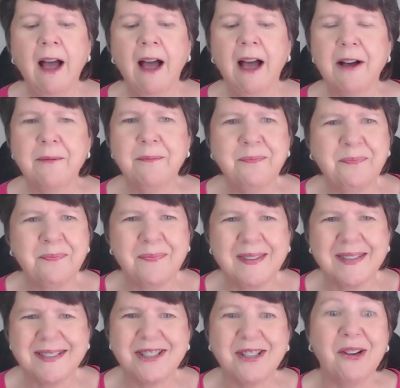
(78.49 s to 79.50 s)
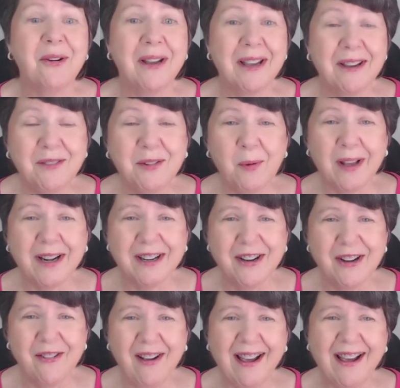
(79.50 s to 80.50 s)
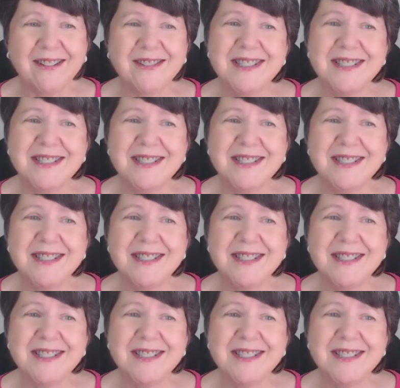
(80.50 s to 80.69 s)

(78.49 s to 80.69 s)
So if you want to know how,